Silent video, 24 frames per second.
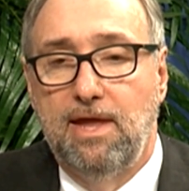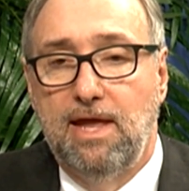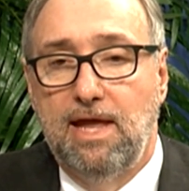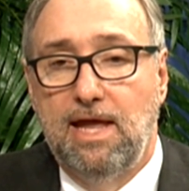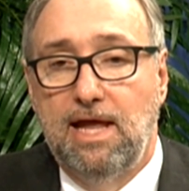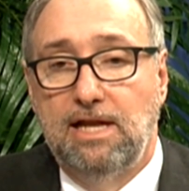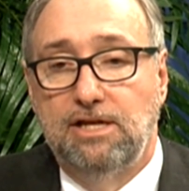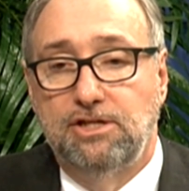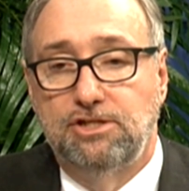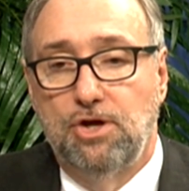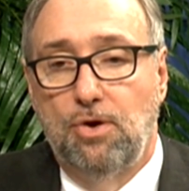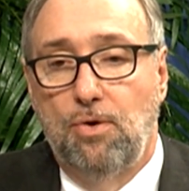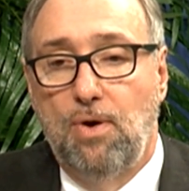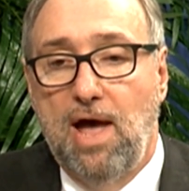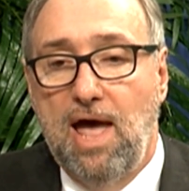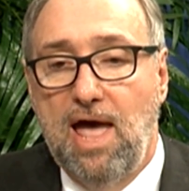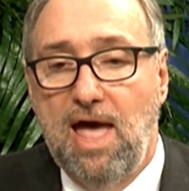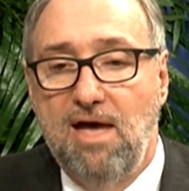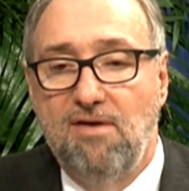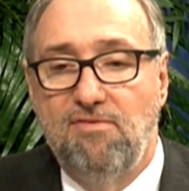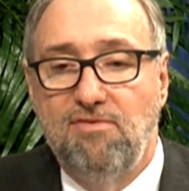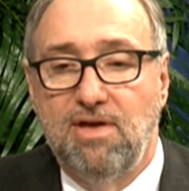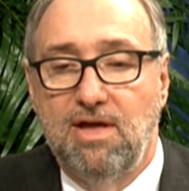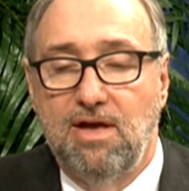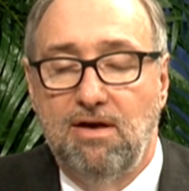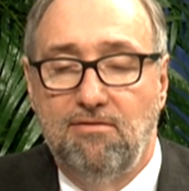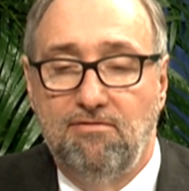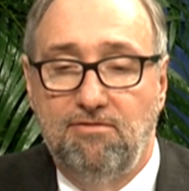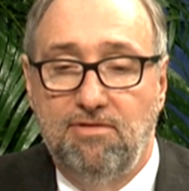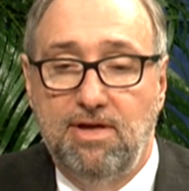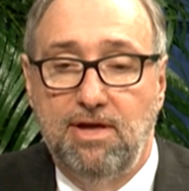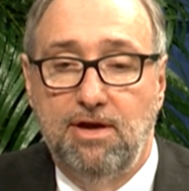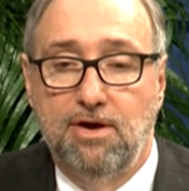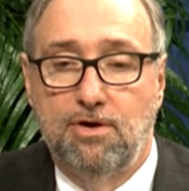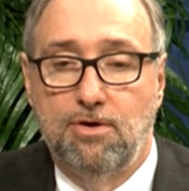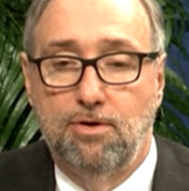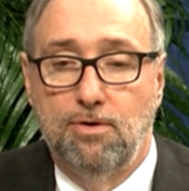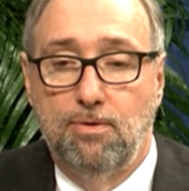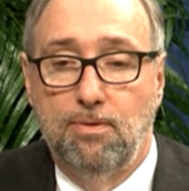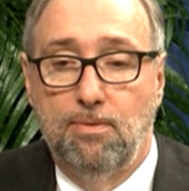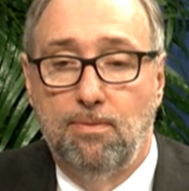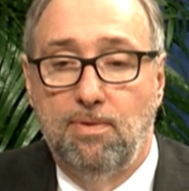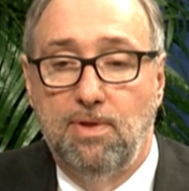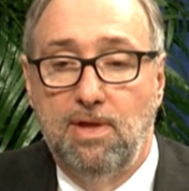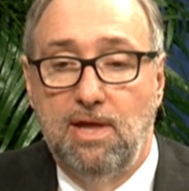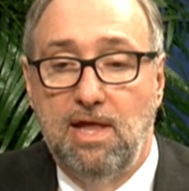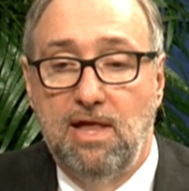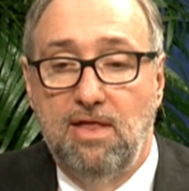And so having a
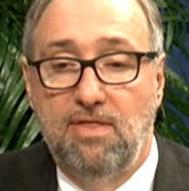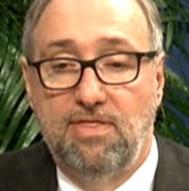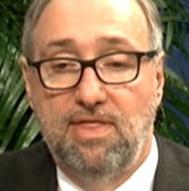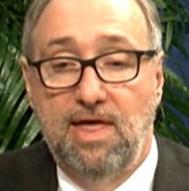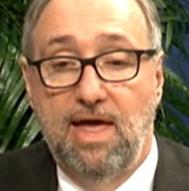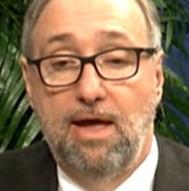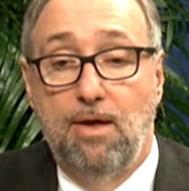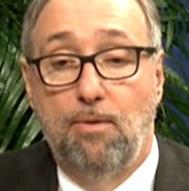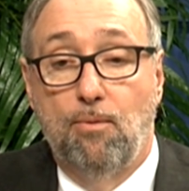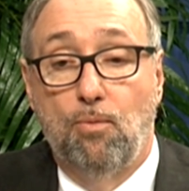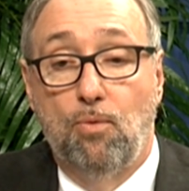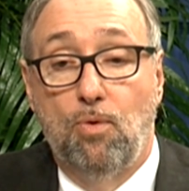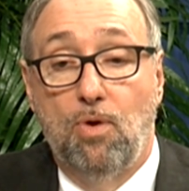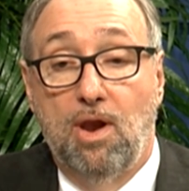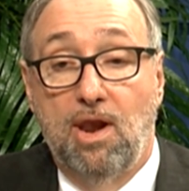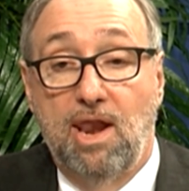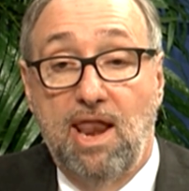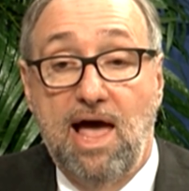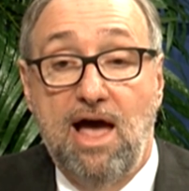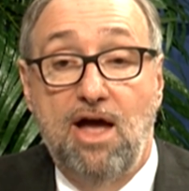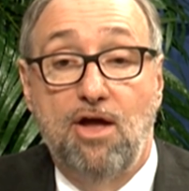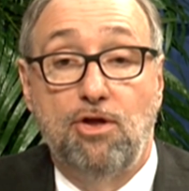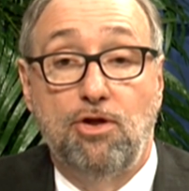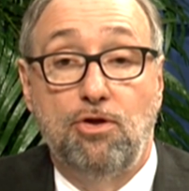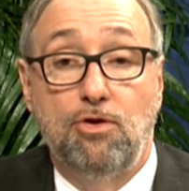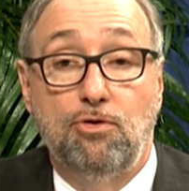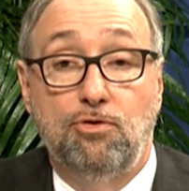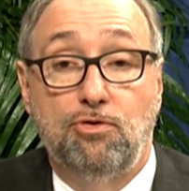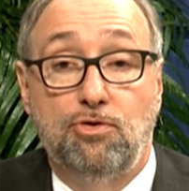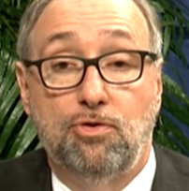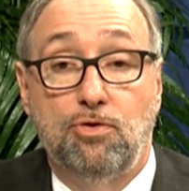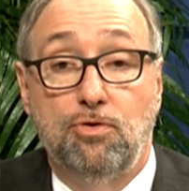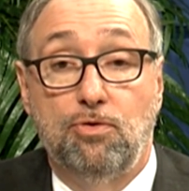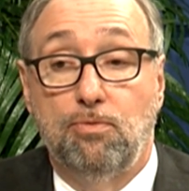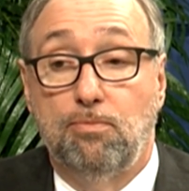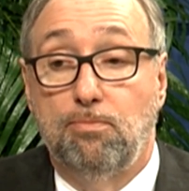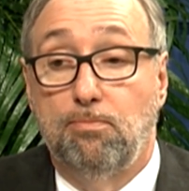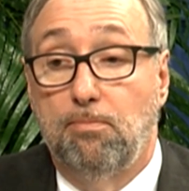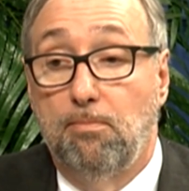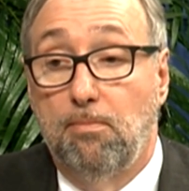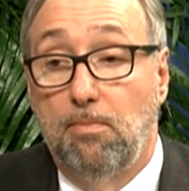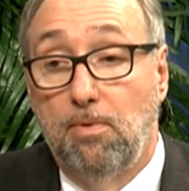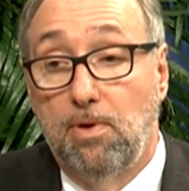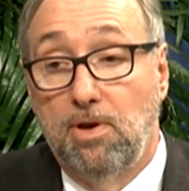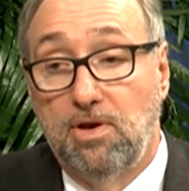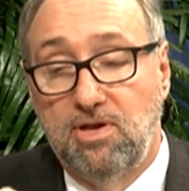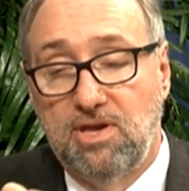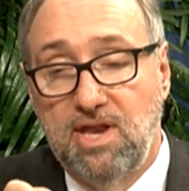vehicle that will allow you to
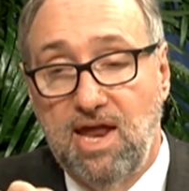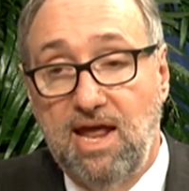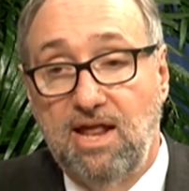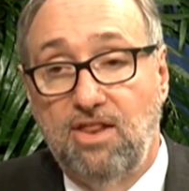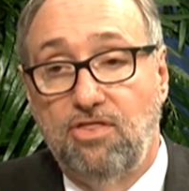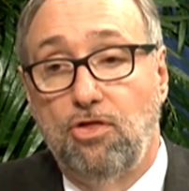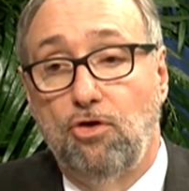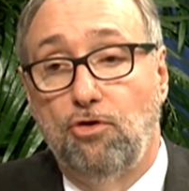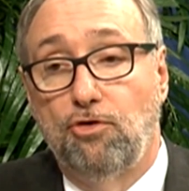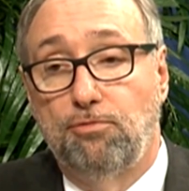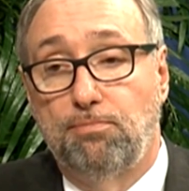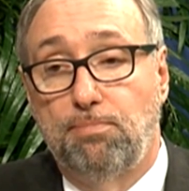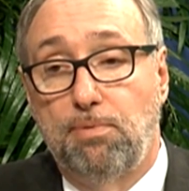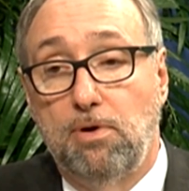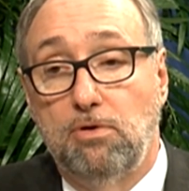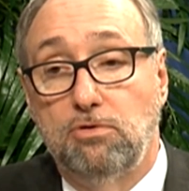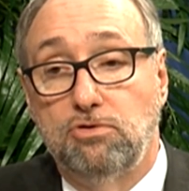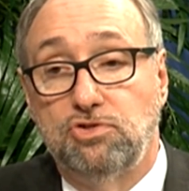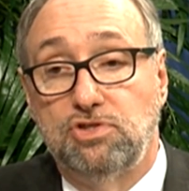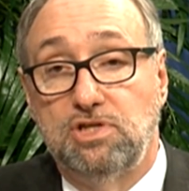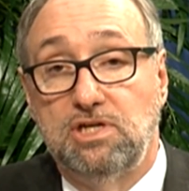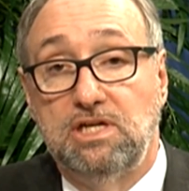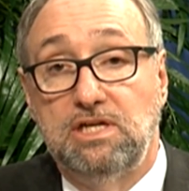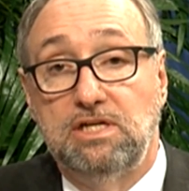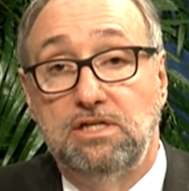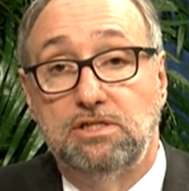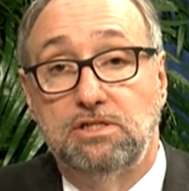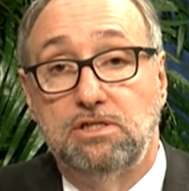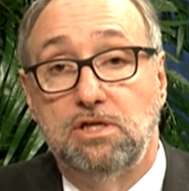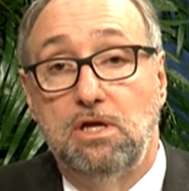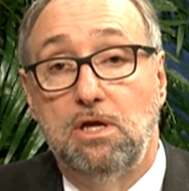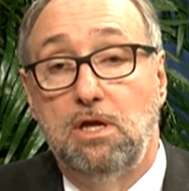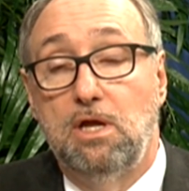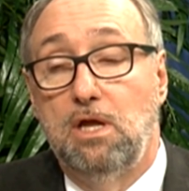take those proceeds